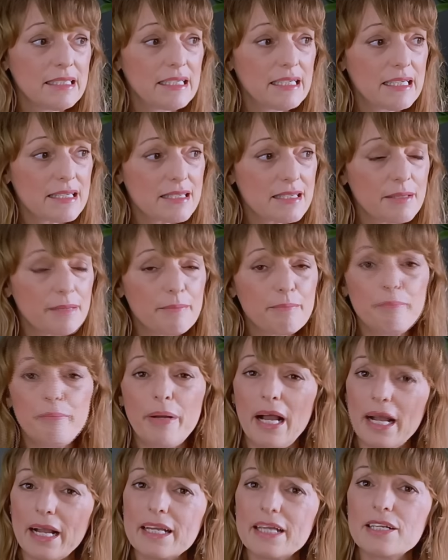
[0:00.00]
is a
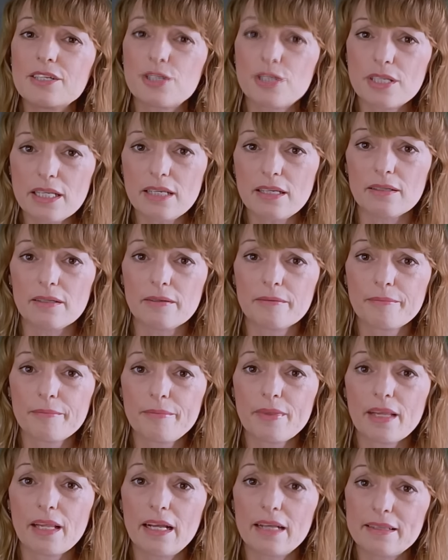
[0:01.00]
package deal.
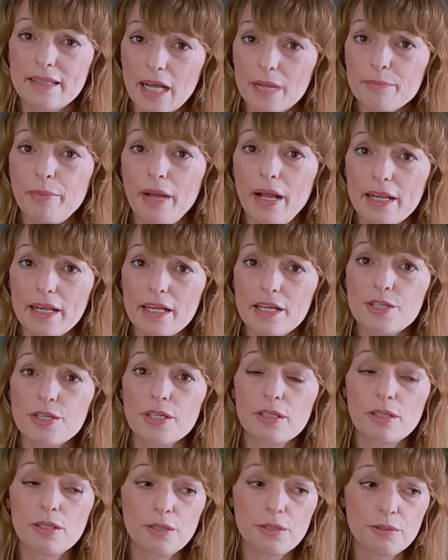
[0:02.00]
And that package
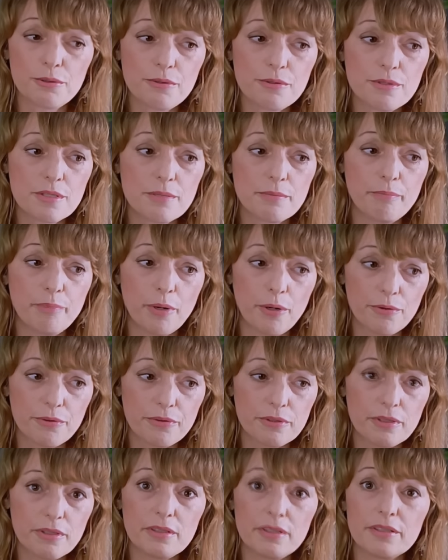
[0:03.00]
includes
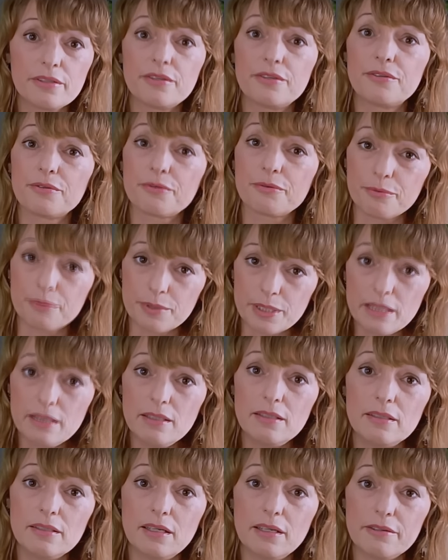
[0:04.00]
both the thrill